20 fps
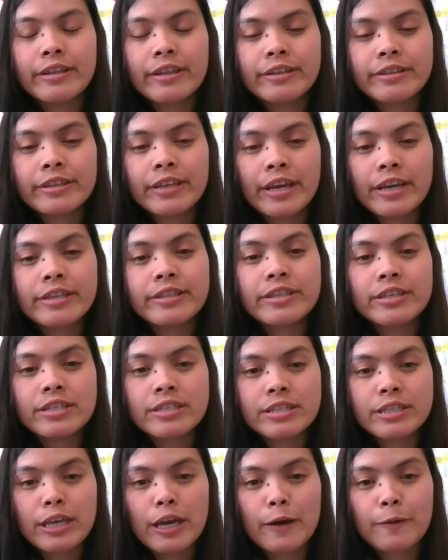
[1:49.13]
take the
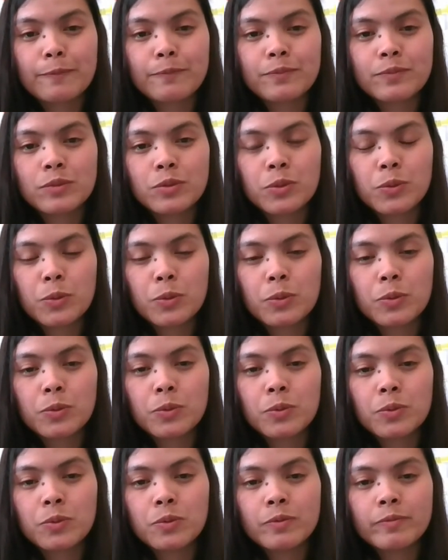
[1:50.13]
exam to
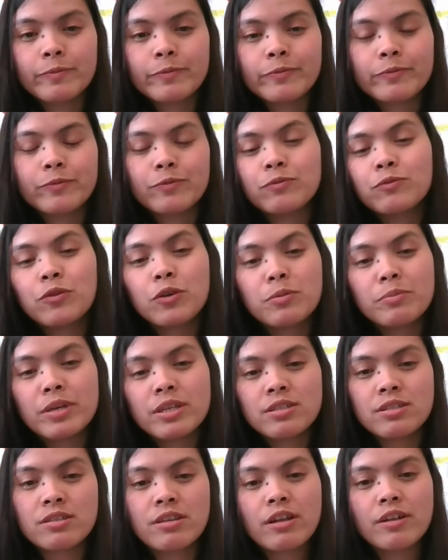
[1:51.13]
for
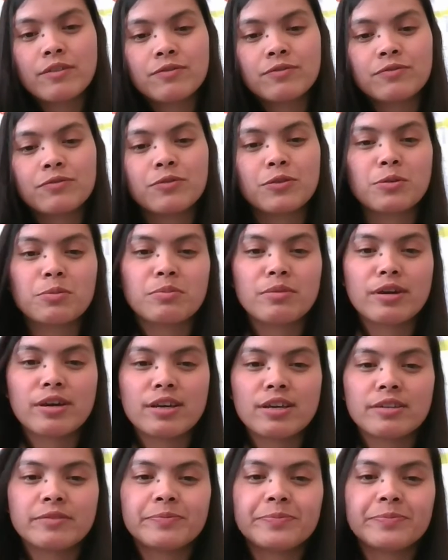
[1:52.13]
myself, for my